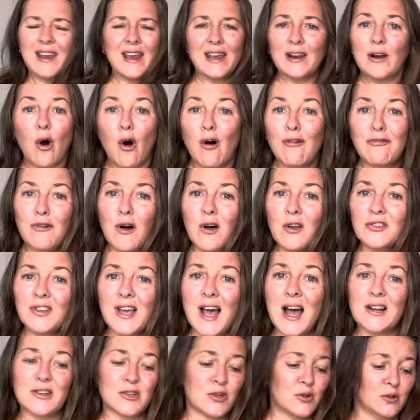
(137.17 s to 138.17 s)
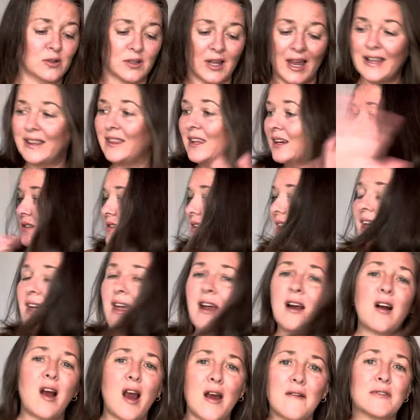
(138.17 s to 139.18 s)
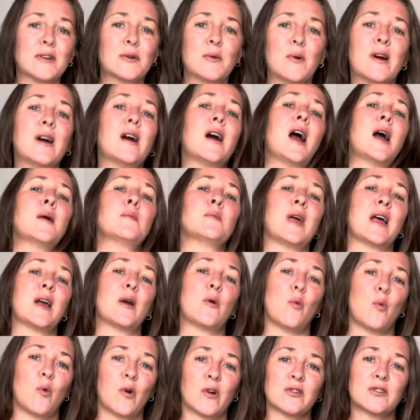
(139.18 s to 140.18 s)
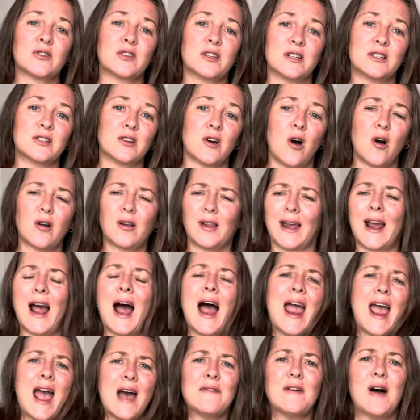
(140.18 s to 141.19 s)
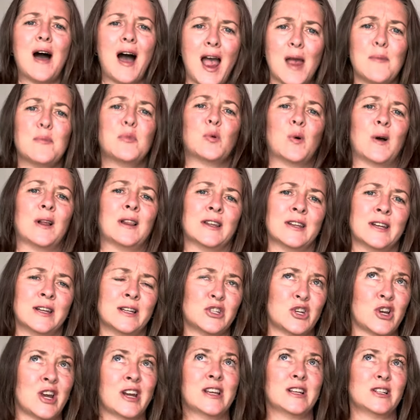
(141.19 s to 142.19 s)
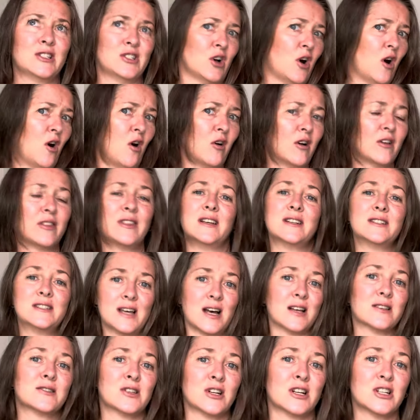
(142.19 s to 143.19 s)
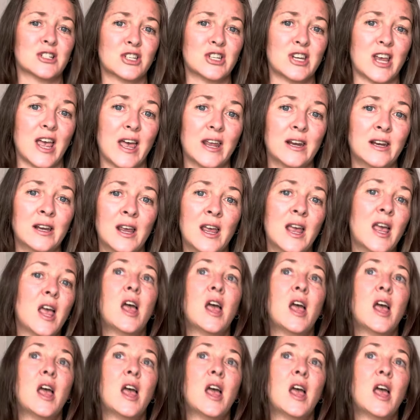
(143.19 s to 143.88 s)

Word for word: It all falls out too. Like there's hair everywhere. I'm like worse than a dog. Like I have a hypoallergenic dog that does not shed.